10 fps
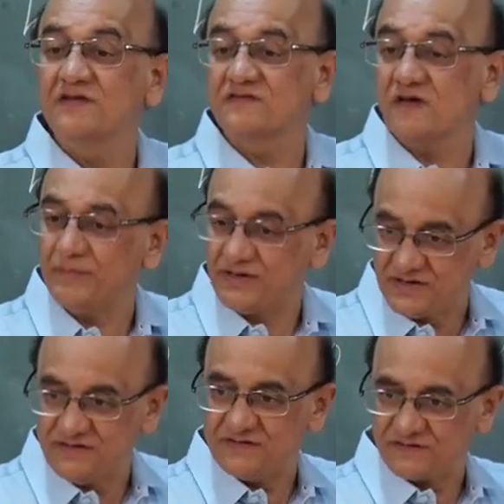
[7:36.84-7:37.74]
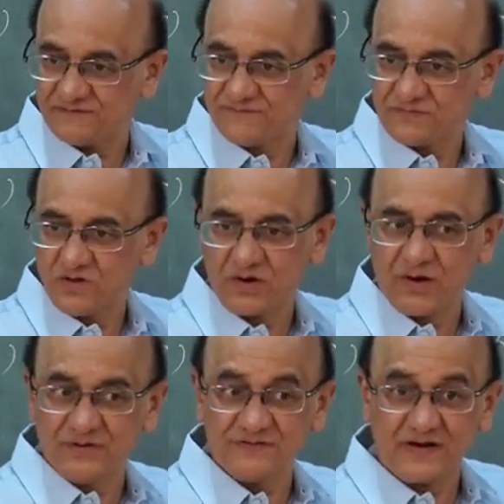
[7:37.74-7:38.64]
some integers okay
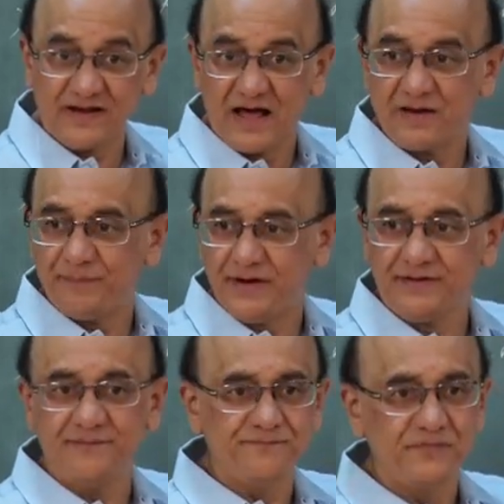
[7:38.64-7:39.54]
once again i repeat